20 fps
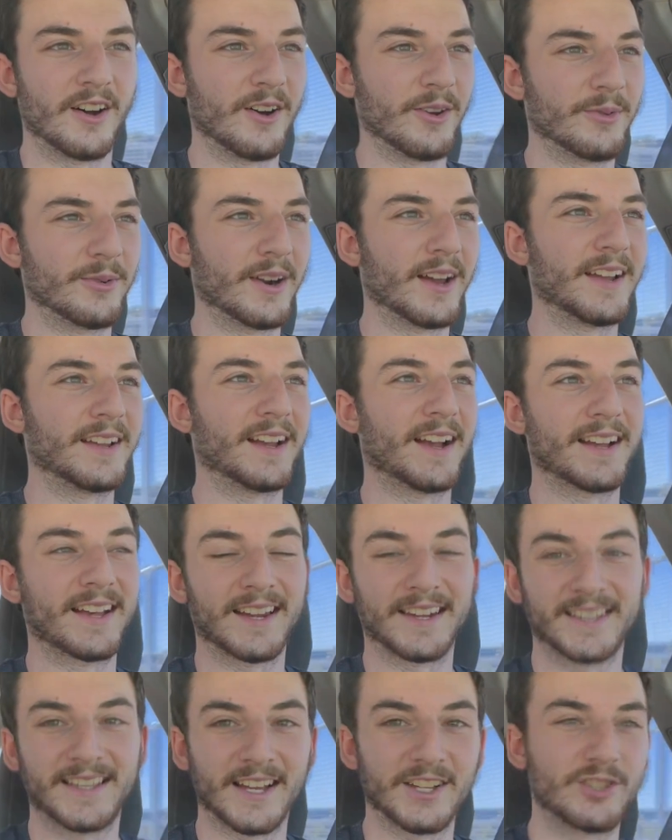All right, I
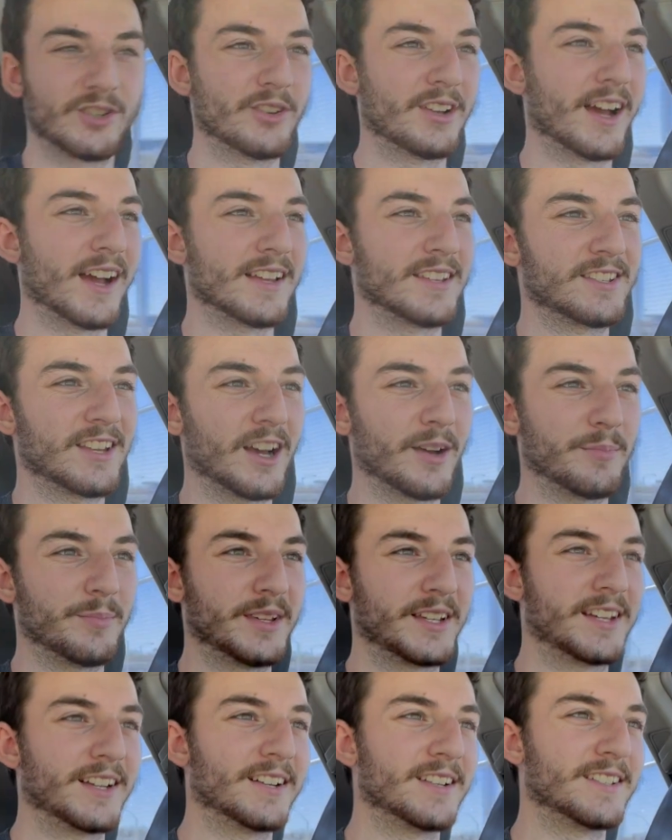gotta catch you guys up
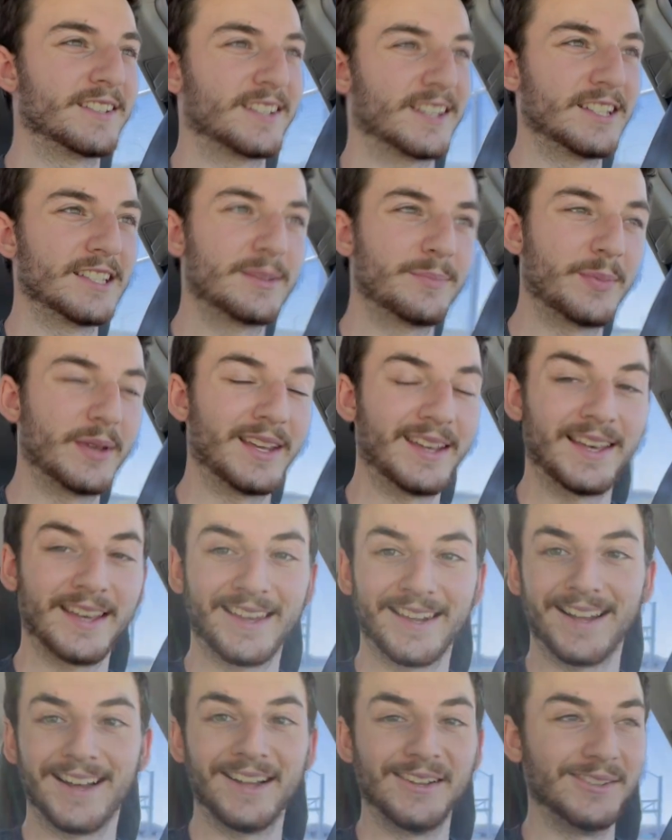because it's
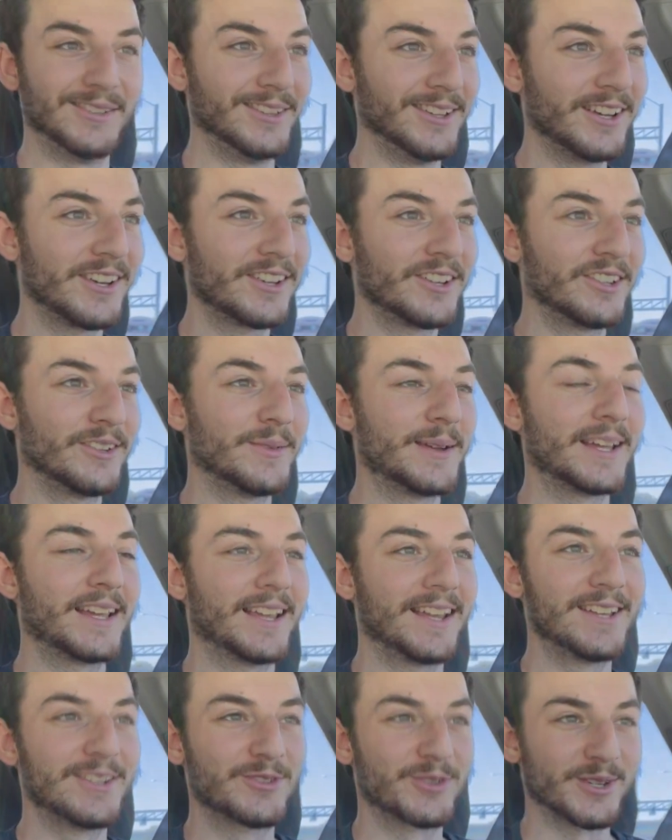been a little
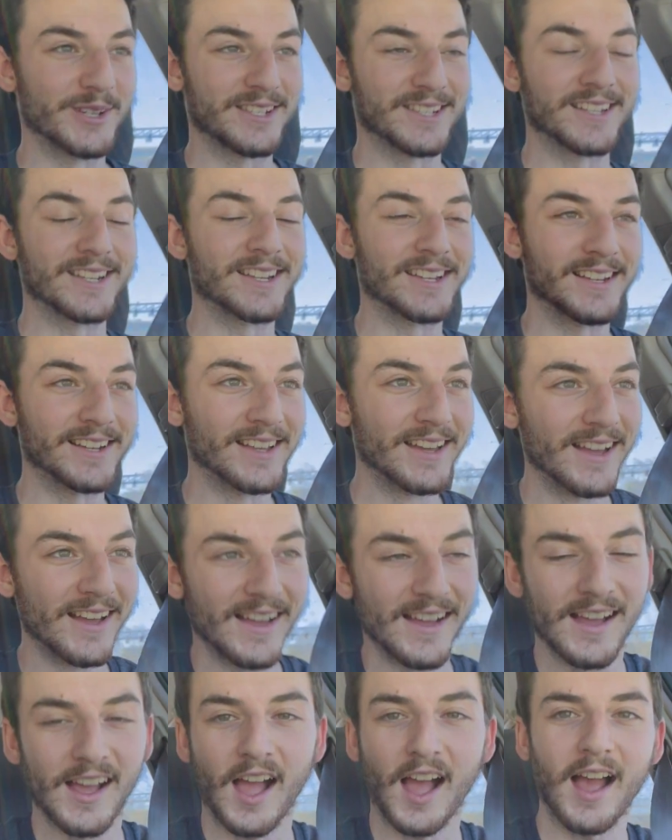bit
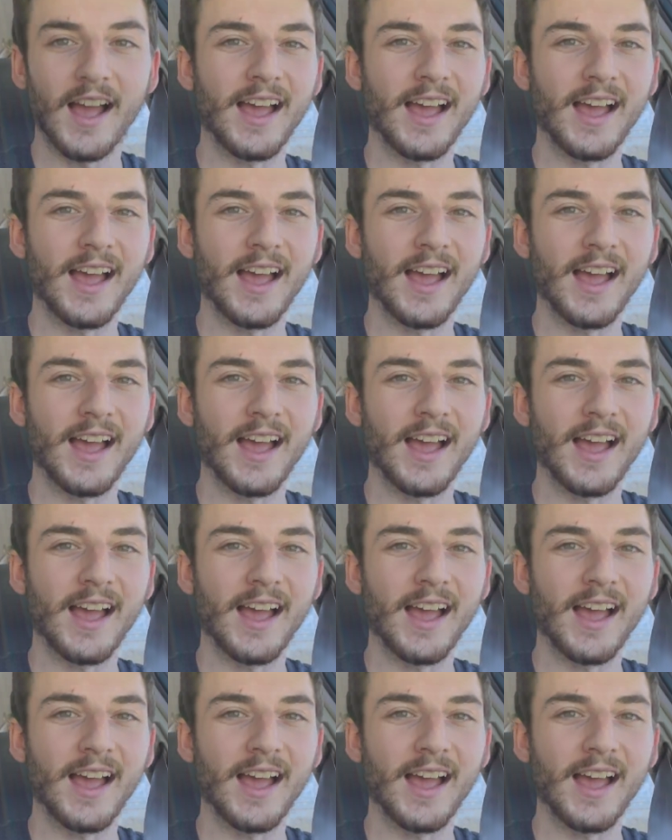interesting.